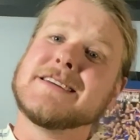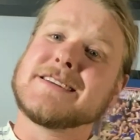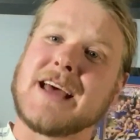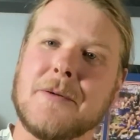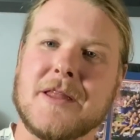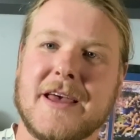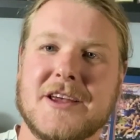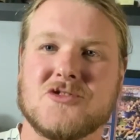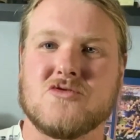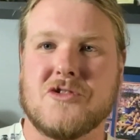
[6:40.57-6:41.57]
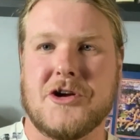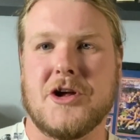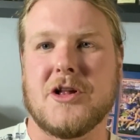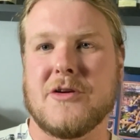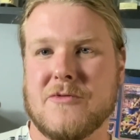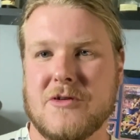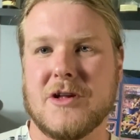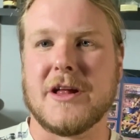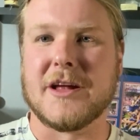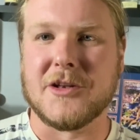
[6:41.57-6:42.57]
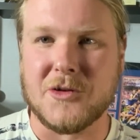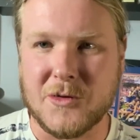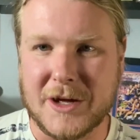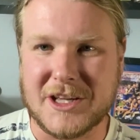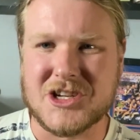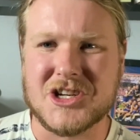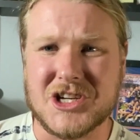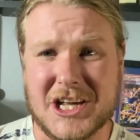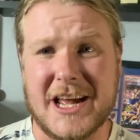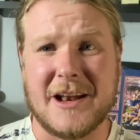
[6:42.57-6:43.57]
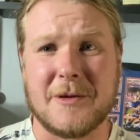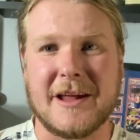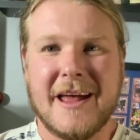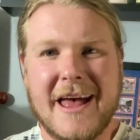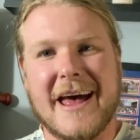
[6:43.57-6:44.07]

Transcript: some of these really, really annoy the shit out of me.